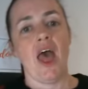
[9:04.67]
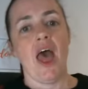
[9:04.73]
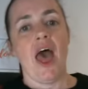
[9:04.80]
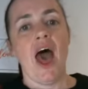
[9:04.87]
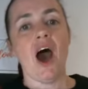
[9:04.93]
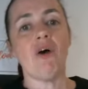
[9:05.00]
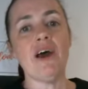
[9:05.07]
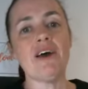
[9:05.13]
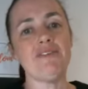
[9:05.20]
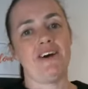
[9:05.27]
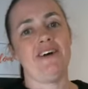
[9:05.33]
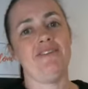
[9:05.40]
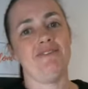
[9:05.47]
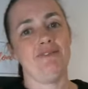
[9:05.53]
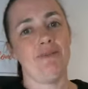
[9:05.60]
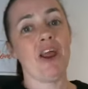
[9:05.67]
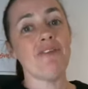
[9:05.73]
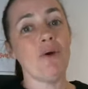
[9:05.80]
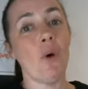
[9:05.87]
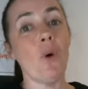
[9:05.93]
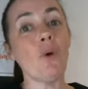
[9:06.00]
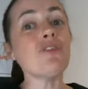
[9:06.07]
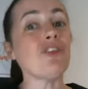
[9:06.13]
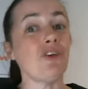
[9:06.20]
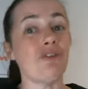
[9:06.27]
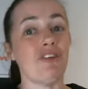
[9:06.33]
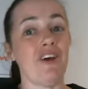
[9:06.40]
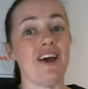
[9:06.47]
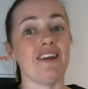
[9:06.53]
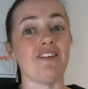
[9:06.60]
However, what I've also
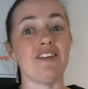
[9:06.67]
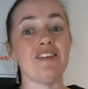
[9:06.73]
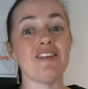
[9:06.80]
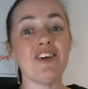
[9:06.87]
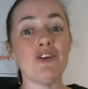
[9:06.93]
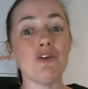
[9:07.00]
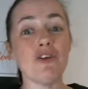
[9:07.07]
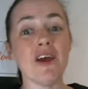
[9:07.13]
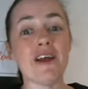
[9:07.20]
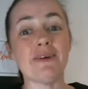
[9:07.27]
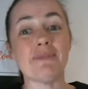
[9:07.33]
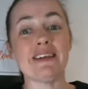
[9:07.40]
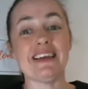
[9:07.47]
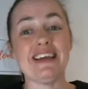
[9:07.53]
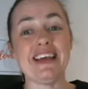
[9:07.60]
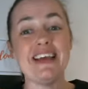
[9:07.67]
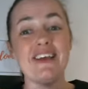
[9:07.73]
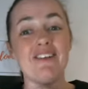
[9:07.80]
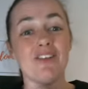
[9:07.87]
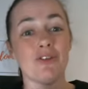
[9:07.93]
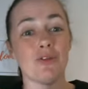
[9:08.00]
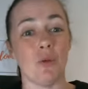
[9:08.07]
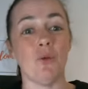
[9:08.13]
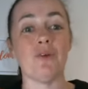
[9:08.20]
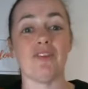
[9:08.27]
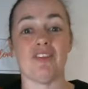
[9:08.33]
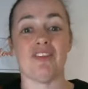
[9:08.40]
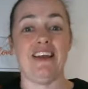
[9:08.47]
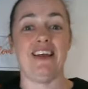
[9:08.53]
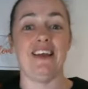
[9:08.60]
found is it's incredibly
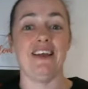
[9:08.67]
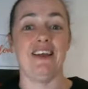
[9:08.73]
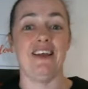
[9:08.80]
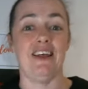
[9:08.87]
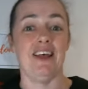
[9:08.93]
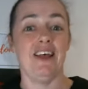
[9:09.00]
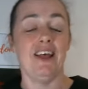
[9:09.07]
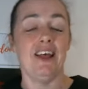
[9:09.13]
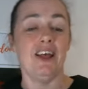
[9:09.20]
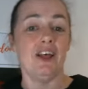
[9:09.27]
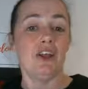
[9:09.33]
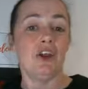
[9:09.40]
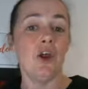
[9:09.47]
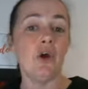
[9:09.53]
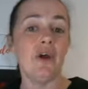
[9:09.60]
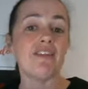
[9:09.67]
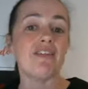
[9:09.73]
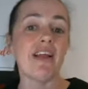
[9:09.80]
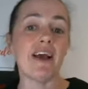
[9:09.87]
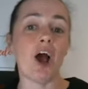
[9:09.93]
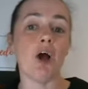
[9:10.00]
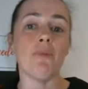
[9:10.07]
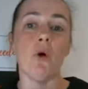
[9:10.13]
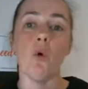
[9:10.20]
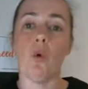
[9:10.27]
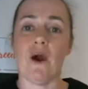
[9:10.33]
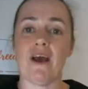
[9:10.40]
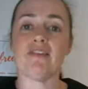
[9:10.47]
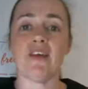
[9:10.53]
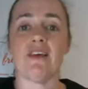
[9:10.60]
exhausting. It's like I'm
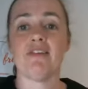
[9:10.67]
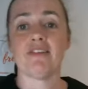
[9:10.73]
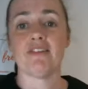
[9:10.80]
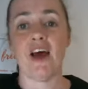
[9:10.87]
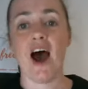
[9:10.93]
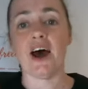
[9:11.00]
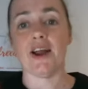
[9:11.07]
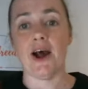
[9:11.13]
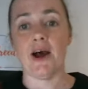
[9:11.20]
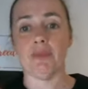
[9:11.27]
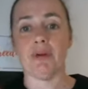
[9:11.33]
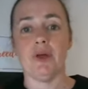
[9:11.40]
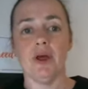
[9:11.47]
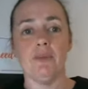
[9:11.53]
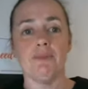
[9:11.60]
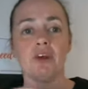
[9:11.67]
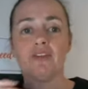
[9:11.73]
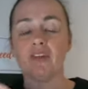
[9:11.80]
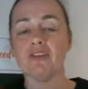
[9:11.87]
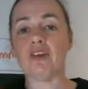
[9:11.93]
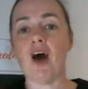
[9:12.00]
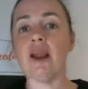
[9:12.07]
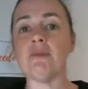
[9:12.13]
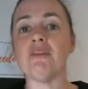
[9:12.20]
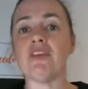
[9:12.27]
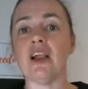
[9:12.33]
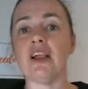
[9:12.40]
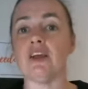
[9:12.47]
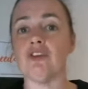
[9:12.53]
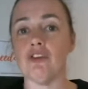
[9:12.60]
always a startup because the site I'm
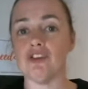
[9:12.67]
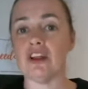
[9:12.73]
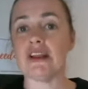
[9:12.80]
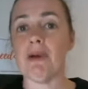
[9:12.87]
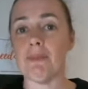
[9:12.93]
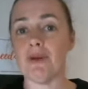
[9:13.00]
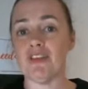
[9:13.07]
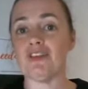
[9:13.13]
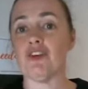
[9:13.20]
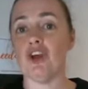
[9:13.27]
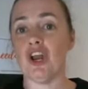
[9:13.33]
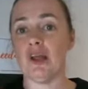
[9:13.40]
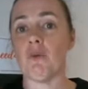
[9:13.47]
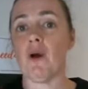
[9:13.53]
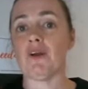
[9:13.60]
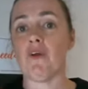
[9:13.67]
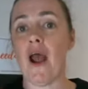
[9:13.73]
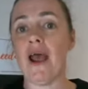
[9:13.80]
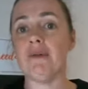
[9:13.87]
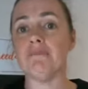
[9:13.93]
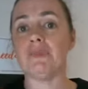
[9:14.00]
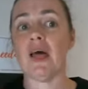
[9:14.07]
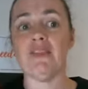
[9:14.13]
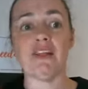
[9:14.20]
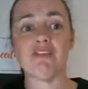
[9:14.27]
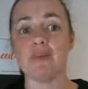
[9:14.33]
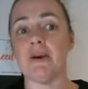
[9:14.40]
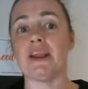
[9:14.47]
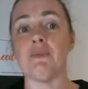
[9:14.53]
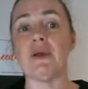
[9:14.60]
selling is usually my best earning one, right? And that's
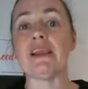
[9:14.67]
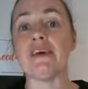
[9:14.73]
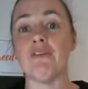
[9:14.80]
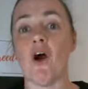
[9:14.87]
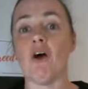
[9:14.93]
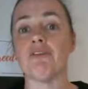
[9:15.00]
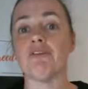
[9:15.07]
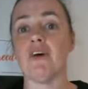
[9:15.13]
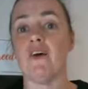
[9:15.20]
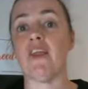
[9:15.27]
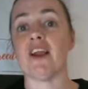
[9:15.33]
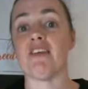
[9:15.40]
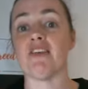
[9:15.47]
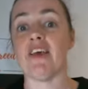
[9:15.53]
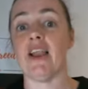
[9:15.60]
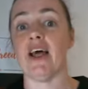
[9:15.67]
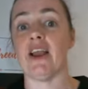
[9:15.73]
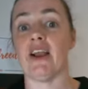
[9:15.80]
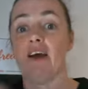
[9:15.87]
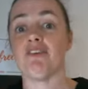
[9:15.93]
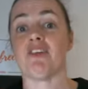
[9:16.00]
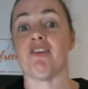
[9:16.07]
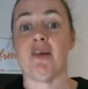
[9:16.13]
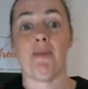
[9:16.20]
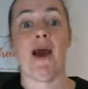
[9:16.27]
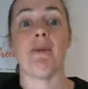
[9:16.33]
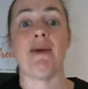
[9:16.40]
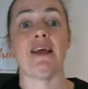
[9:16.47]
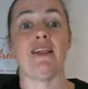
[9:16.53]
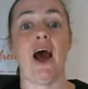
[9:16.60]
the money we live off. And then I sell it and I have to
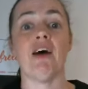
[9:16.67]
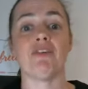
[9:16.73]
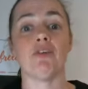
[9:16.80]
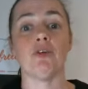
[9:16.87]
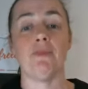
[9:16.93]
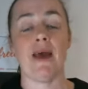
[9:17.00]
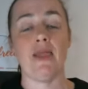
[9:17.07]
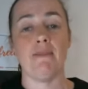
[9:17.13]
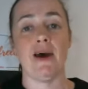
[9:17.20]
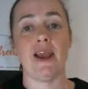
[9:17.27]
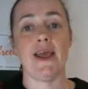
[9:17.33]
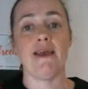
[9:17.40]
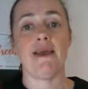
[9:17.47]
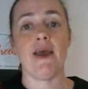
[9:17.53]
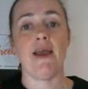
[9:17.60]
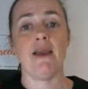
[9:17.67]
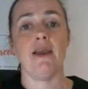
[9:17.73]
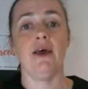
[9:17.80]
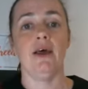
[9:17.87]
somehow hustle to make the money again.